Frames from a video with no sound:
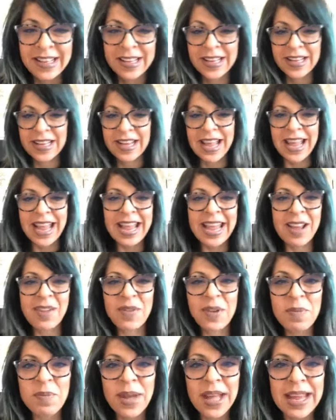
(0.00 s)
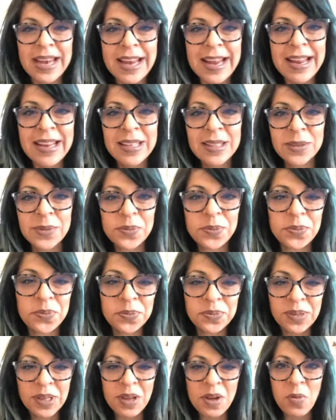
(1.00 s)
Hey everybody,
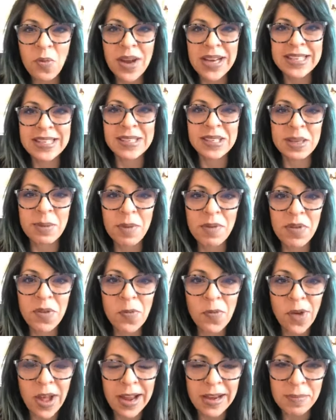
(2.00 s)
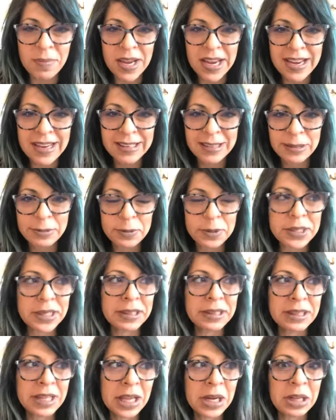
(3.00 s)
gonna wait till some of you find me. It was a
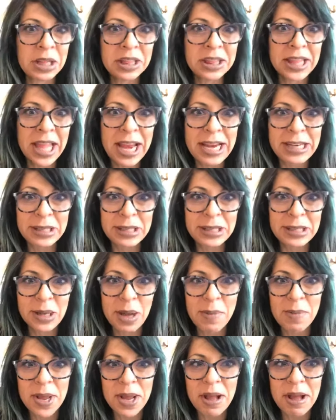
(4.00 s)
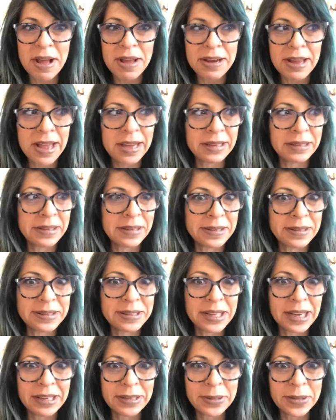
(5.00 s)
little late coming on, had a little
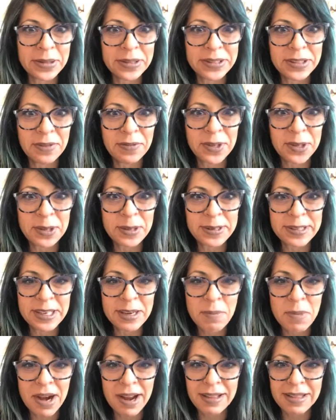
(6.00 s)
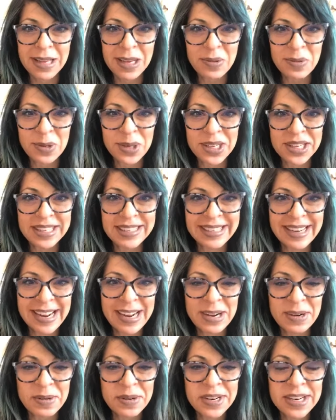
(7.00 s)
technical difficulty, but I think we're good
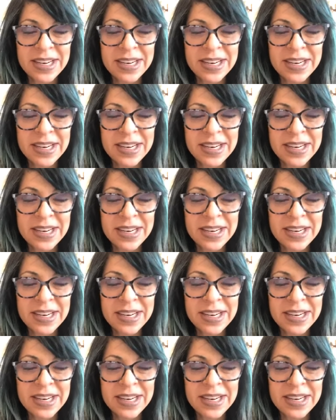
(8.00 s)
now.